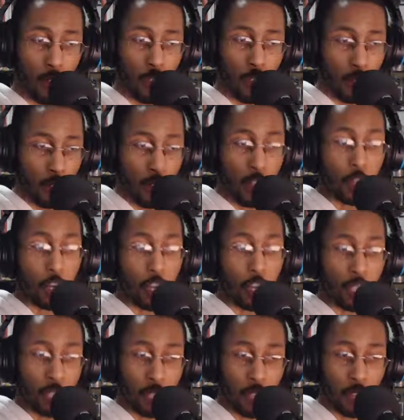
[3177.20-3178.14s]
they're
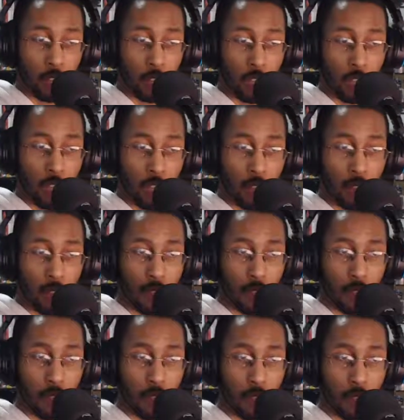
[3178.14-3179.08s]
content in
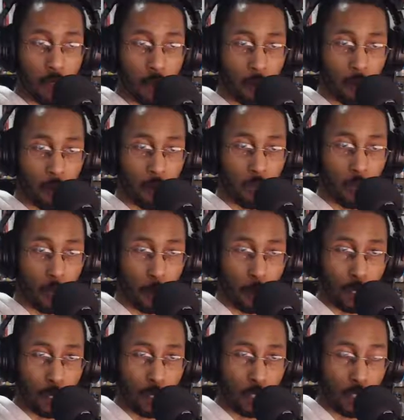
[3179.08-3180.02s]
their
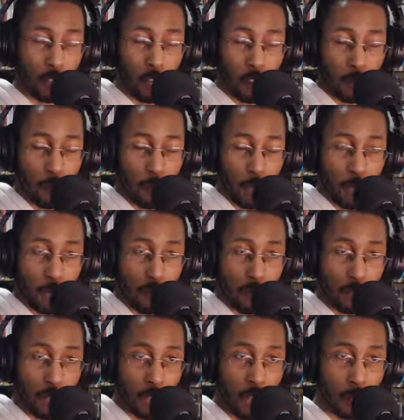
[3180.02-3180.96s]
position of being on
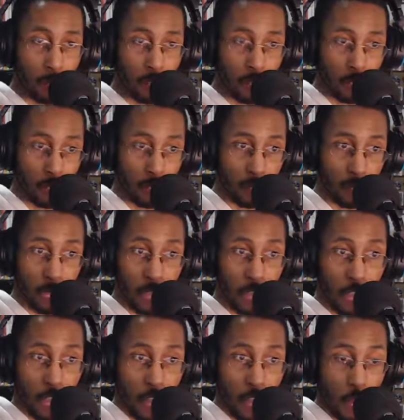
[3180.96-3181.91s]
top because
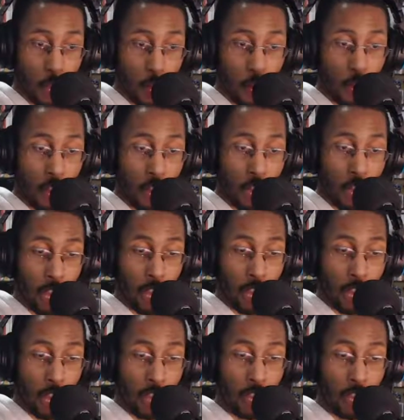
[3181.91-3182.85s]

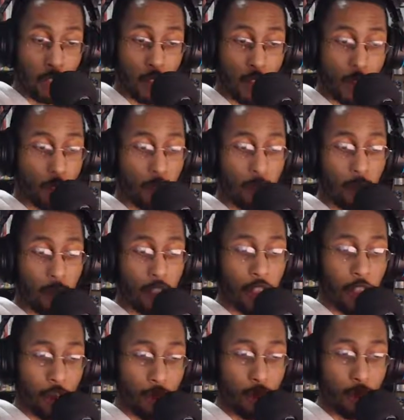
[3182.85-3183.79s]
hey, they've